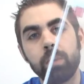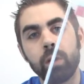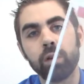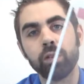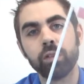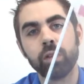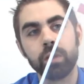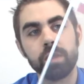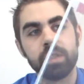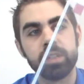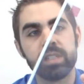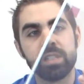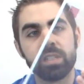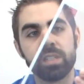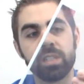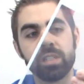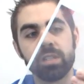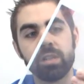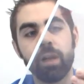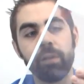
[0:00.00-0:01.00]
parts. So this is
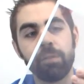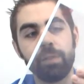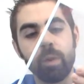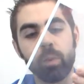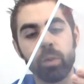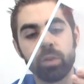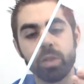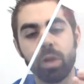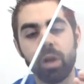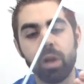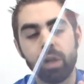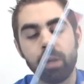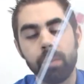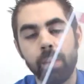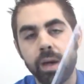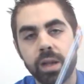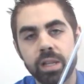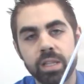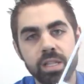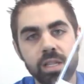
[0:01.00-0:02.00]
the stuff that we're talking
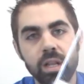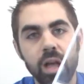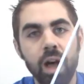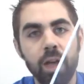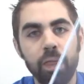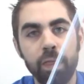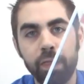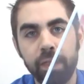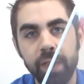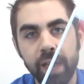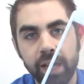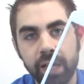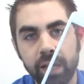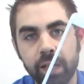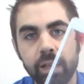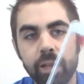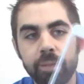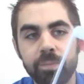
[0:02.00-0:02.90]
about. It's not thick.